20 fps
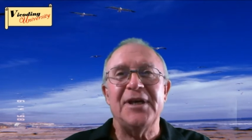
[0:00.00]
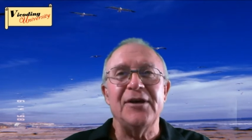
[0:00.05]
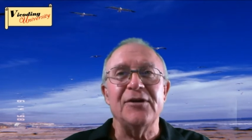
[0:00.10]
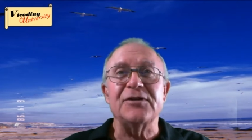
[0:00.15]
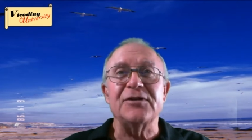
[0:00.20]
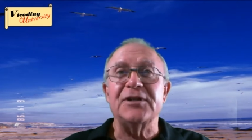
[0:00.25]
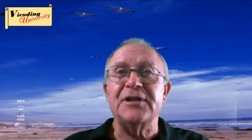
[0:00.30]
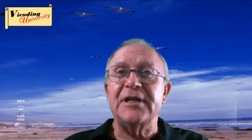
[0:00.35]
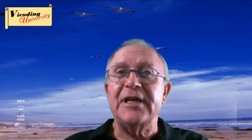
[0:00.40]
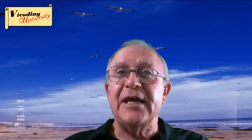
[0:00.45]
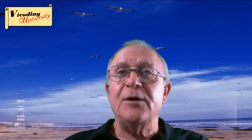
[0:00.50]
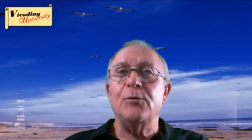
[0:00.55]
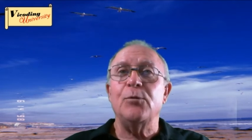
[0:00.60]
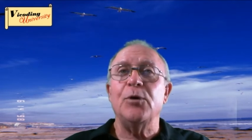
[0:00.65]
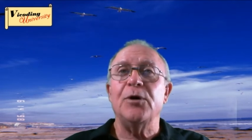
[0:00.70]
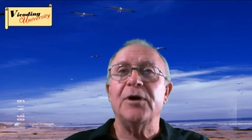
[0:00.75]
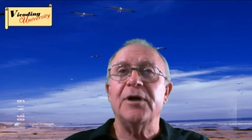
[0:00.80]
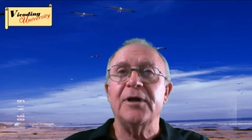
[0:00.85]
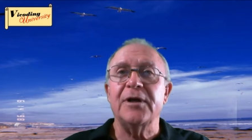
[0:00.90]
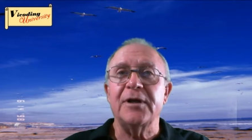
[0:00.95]
And today we're
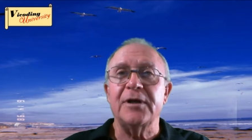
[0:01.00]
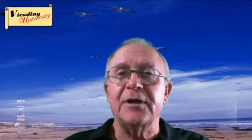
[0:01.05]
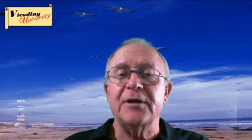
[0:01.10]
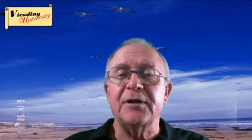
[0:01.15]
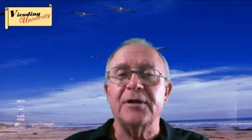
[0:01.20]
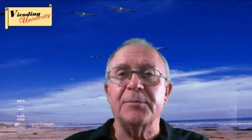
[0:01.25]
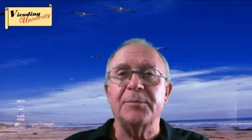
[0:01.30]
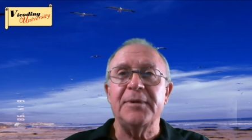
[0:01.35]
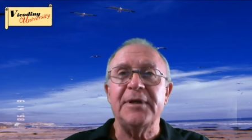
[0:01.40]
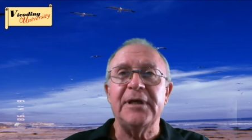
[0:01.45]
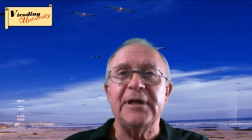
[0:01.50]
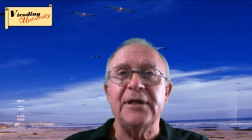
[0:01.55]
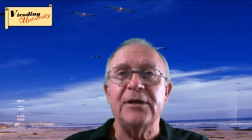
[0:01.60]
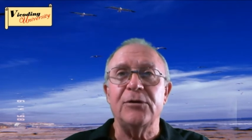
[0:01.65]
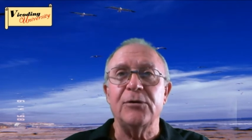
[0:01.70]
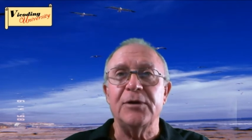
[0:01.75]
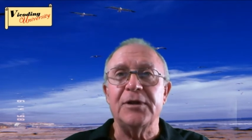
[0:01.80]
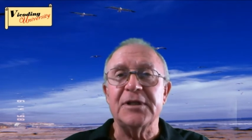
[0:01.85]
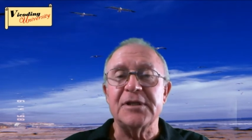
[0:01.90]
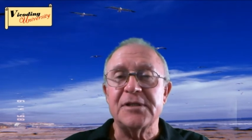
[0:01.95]
going to be doing
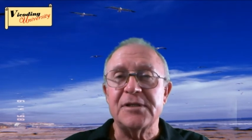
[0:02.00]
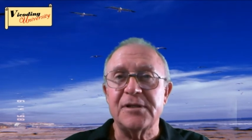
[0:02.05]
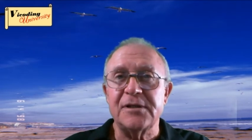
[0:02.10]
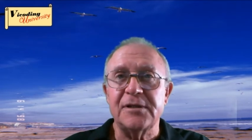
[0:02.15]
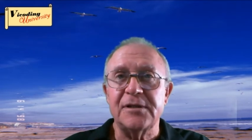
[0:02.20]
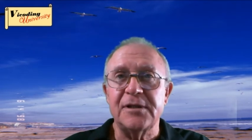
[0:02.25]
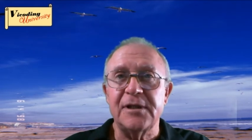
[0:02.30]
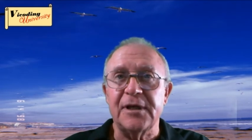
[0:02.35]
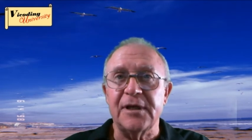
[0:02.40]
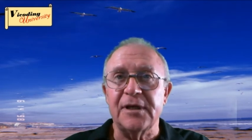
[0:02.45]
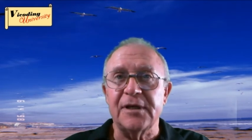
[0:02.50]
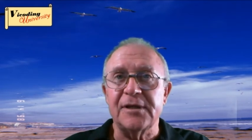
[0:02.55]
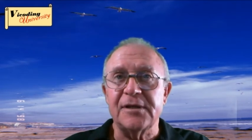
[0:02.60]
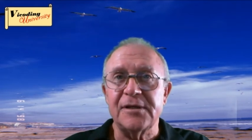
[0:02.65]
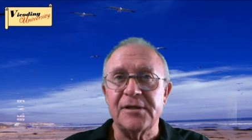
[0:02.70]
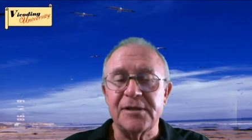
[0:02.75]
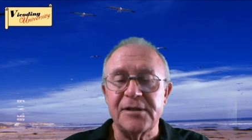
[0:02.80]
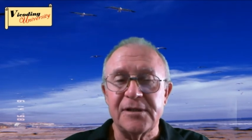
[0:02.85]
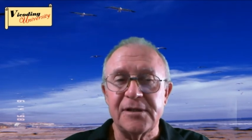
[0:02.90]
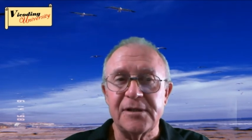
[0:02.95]
the
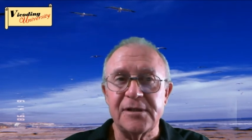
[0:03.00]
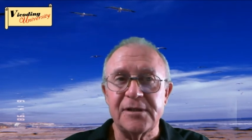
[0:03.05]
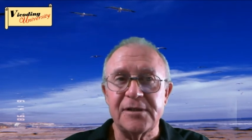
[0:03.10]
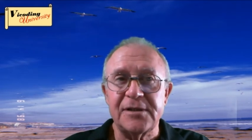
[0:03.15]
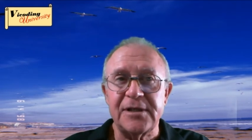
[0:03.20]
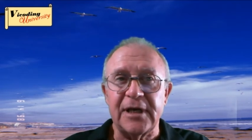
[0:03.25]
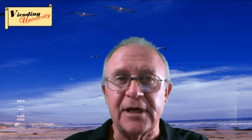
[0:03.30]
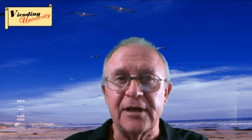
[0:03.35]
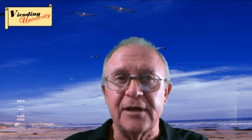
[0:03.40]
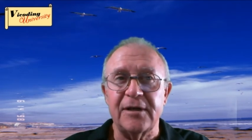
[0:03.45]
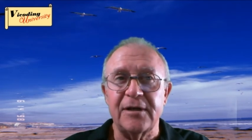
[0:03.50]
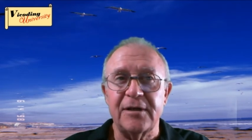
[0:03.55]
second,